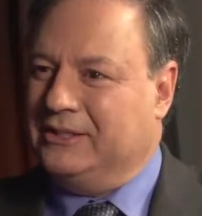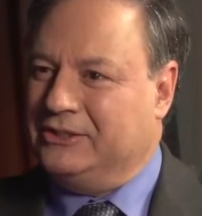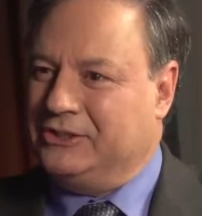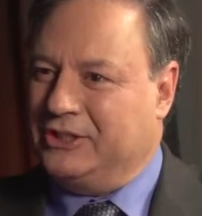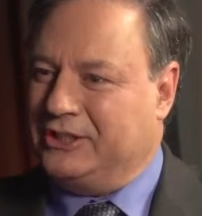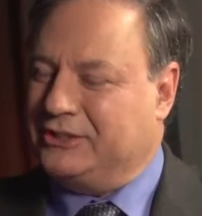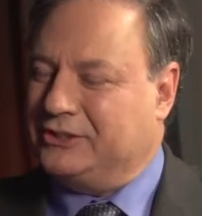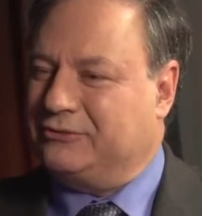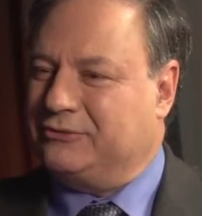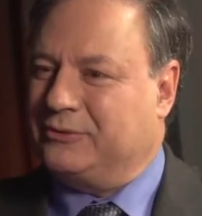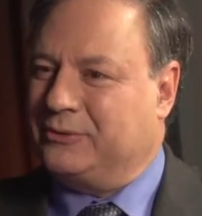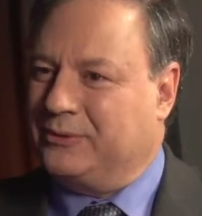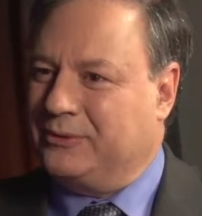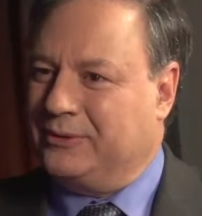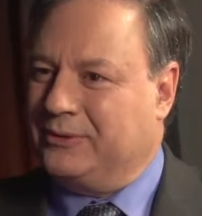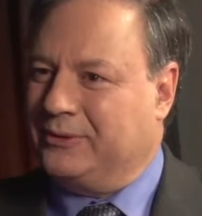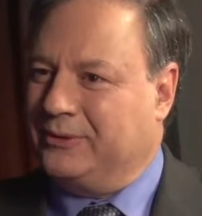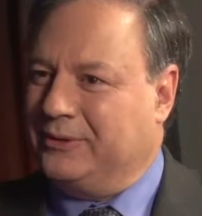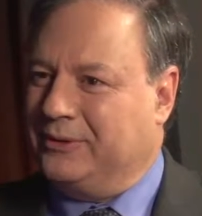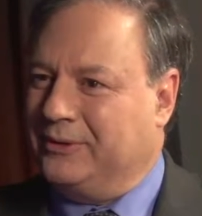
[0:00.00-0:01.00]
just
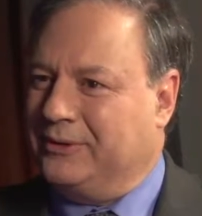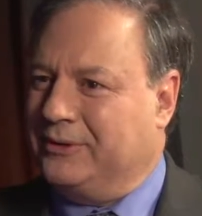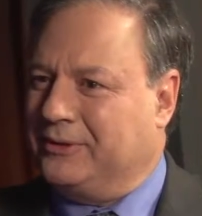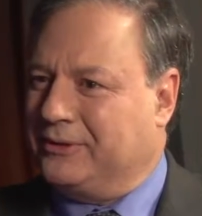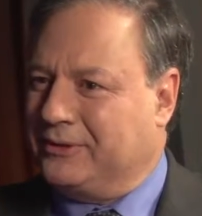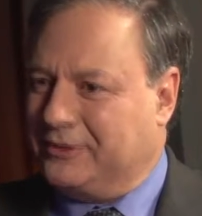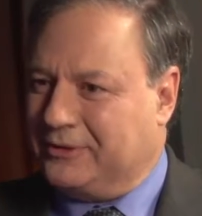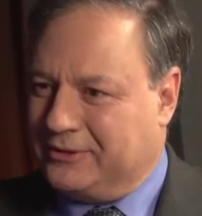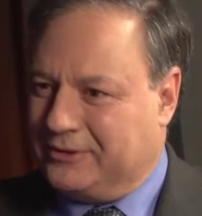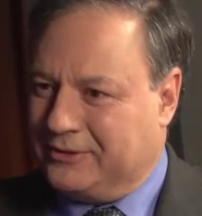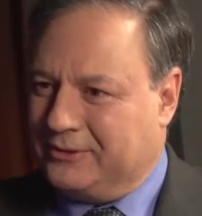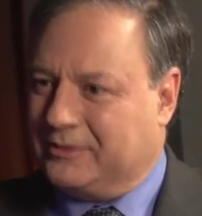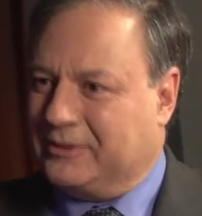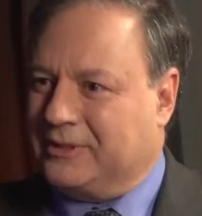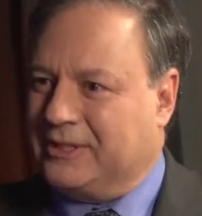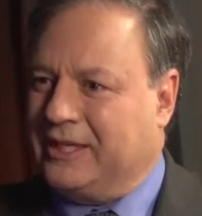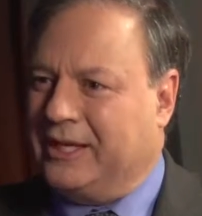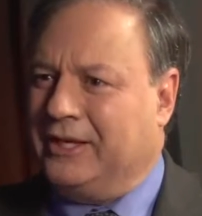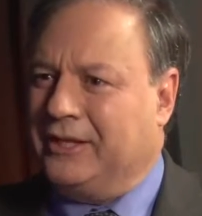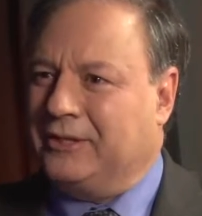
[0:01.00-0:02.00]
for
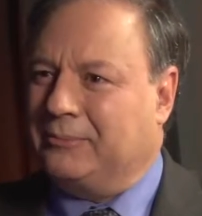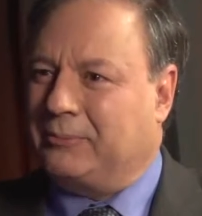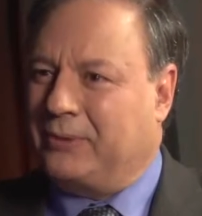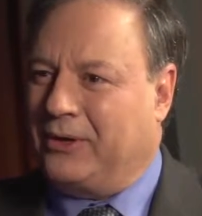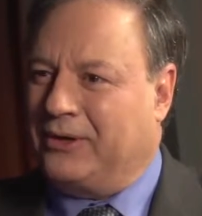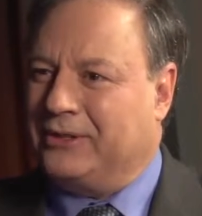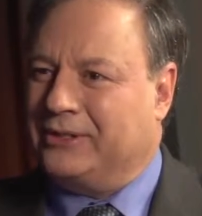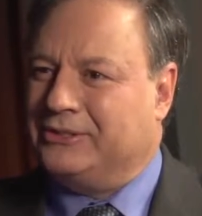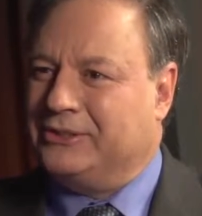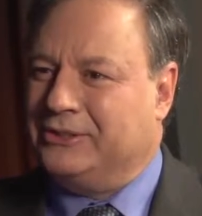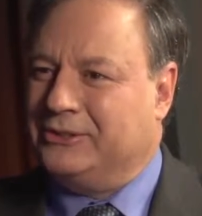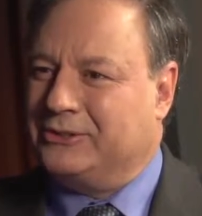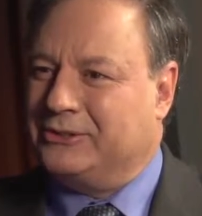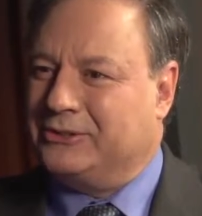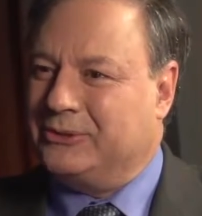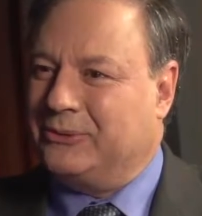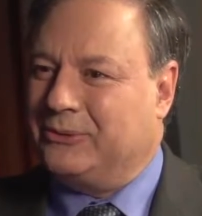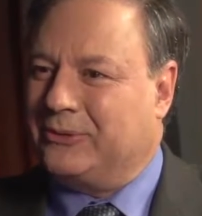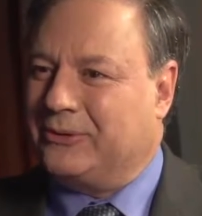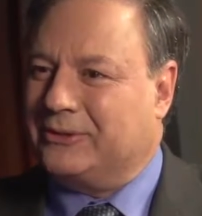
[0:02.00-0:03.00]
getting the product to your
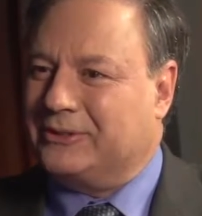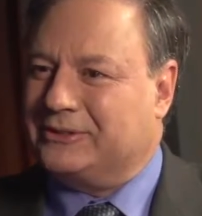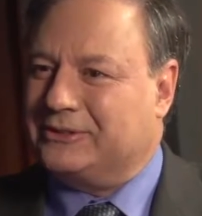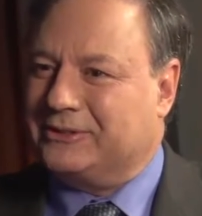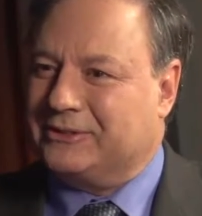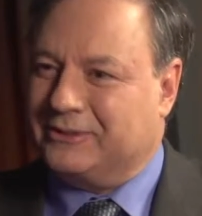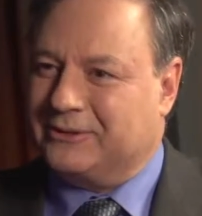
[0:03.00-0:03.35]
stores